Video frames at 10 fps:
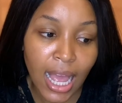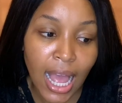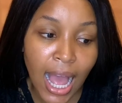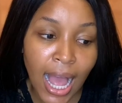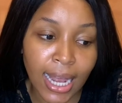
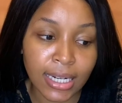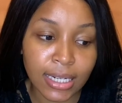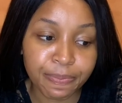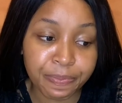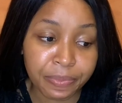
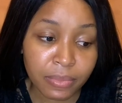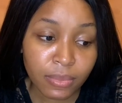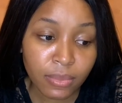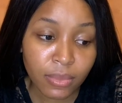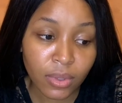and
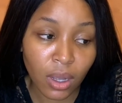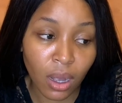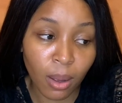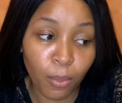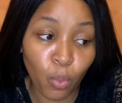
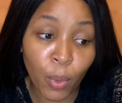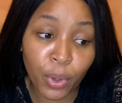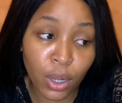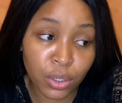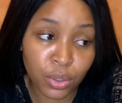when we
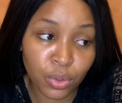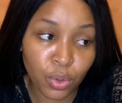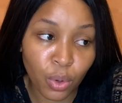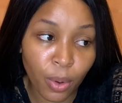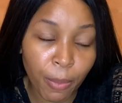got to
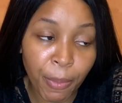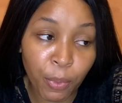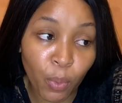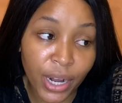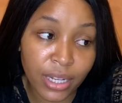know,
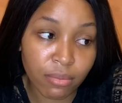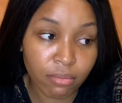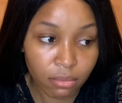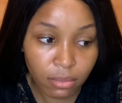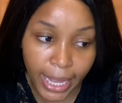people were
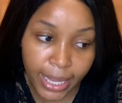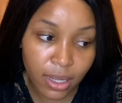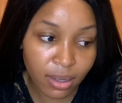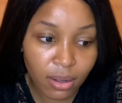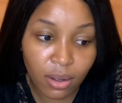like,
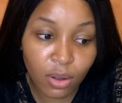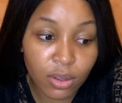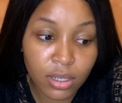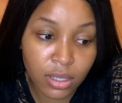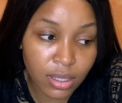
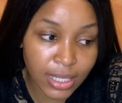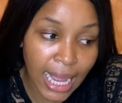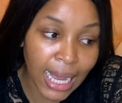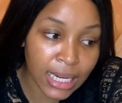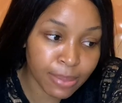oh, it's
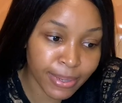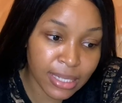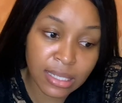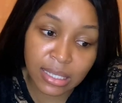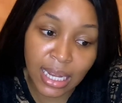sad, this
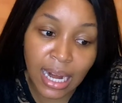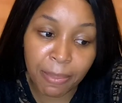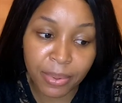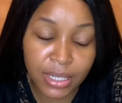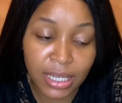person is sad,
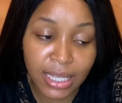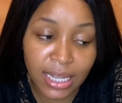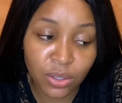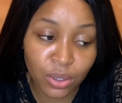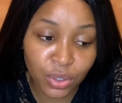that person that
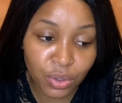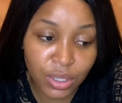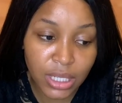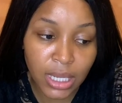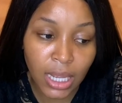is on
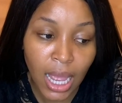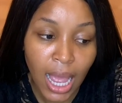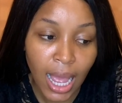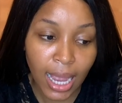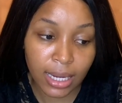duty,
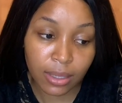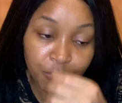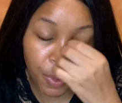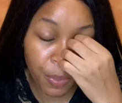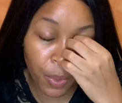and
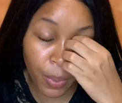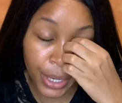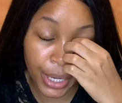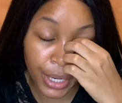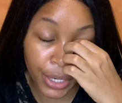people
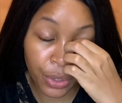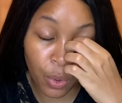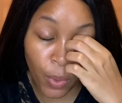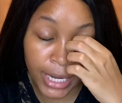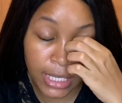were, you
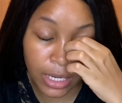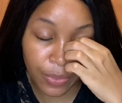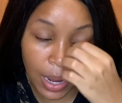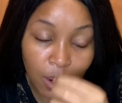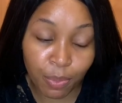know, when he's
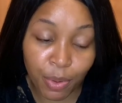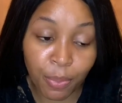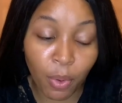around, people